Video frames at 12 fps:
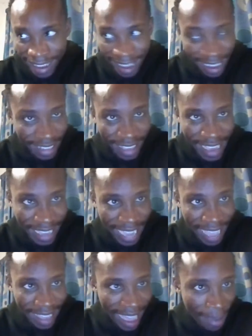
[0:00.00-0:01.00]
can get
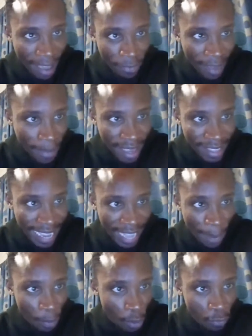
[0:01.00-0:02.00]
if I make that
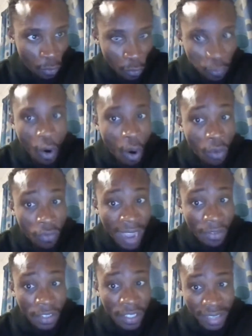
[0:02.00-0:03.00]
type of 4 or
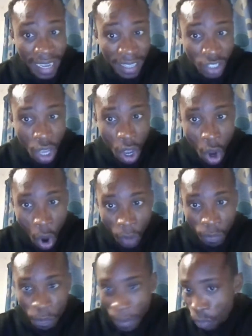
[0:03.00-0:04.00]
5 research
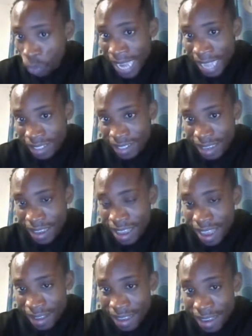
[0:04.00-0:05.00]
on people that,
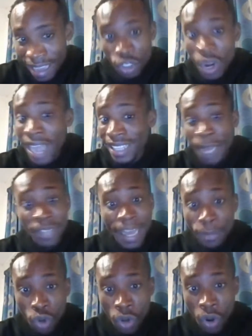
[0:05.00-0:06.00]
in short, at times I'm
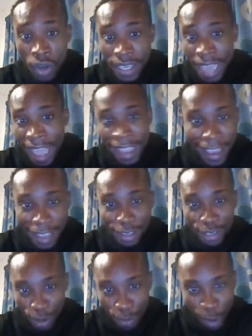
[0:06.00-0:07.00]
so lucky I get
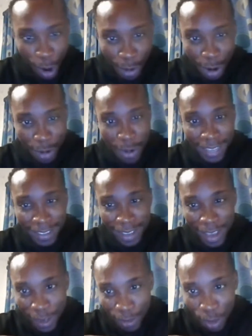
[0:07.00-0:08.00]
some Commonwealth
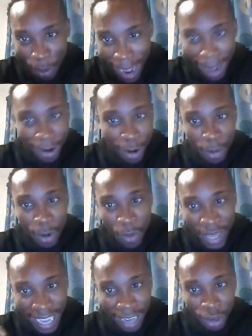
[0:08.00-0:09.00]

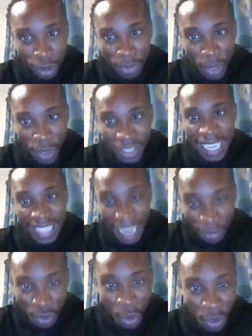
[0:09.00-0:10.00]
alumnus that
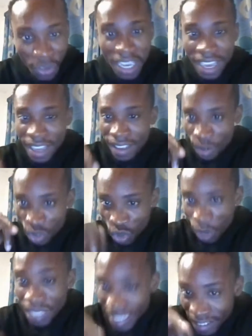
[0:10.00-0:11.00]
have done
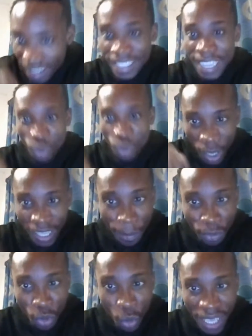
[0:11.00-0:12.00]
something related to what
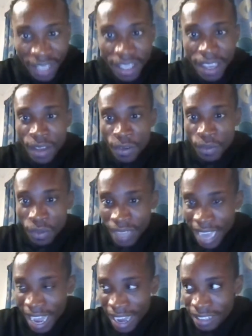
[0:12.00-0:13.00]
I'm doing,
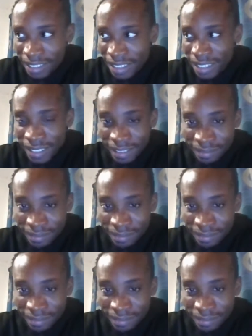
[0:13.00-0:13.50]
and